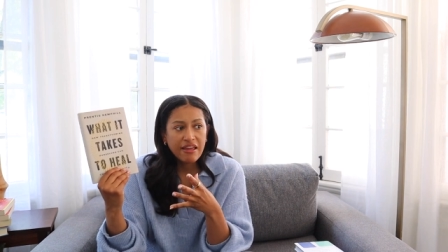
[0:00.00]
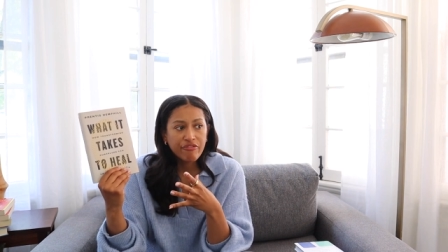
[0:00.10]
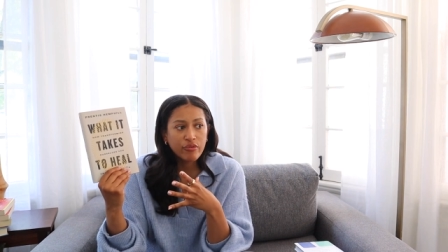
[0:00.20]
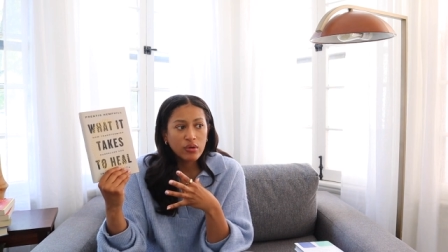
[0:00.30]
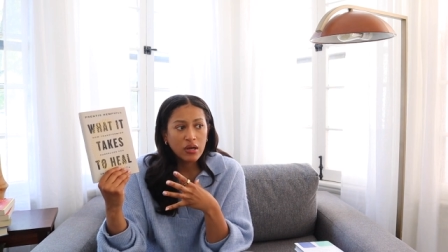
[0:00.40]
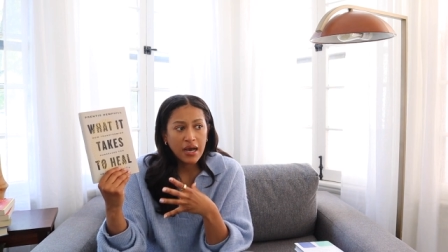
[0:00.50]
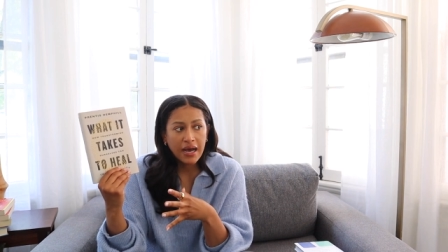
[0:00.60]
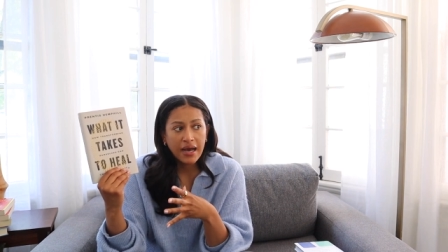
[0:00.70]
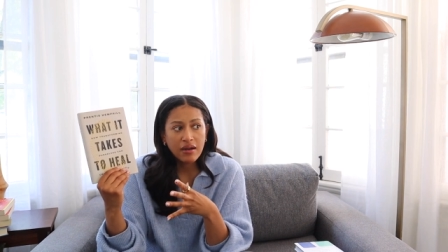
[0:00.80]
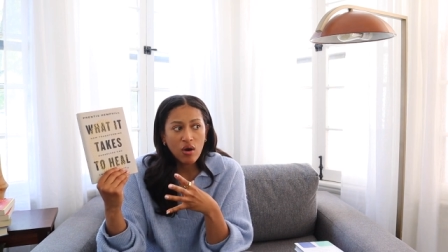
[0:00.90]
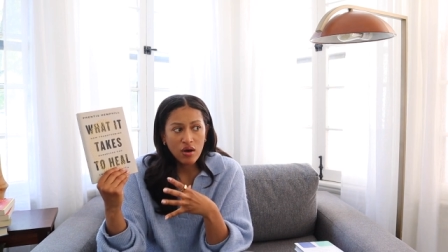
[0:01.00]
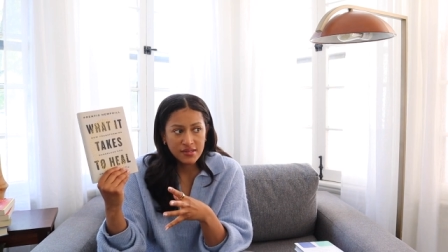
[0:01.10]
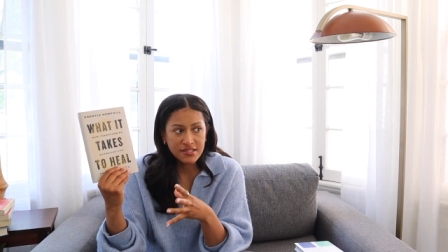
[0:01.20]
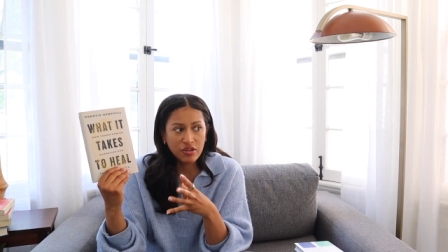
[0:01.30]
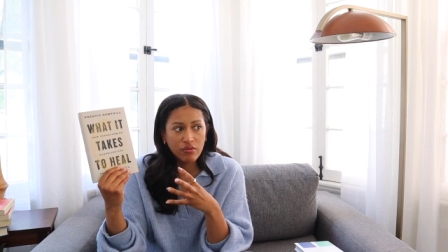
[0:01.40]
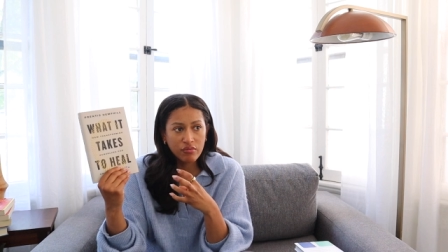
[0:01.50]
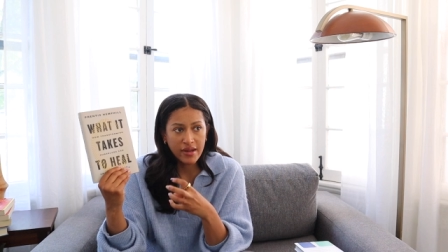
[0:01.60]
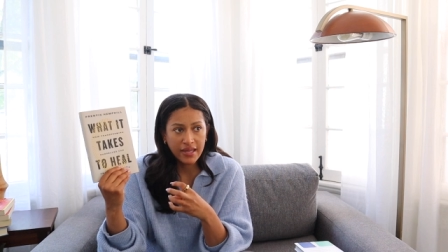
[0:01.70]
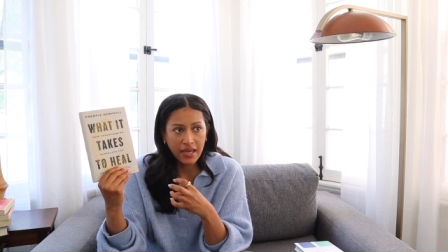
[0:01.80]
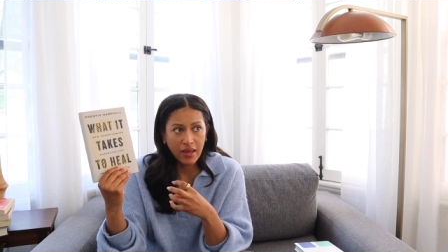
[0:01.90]
if we're not also
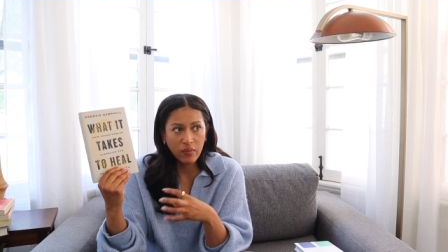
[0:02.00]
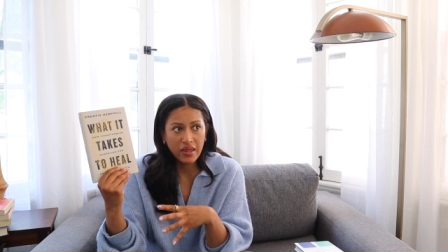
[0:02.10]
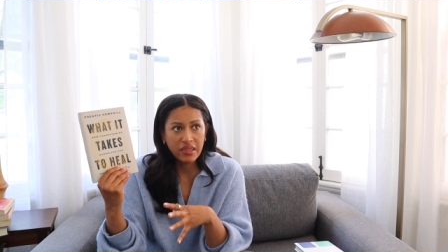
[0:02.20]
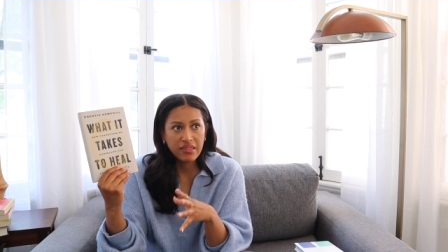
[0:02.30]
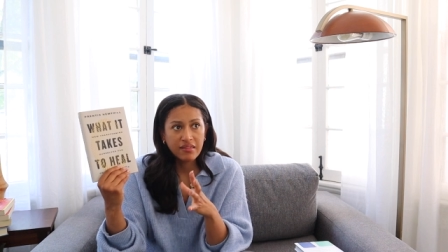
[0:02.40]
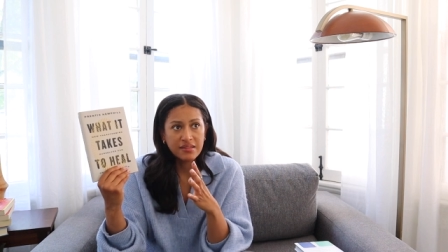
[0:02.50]
reckoning with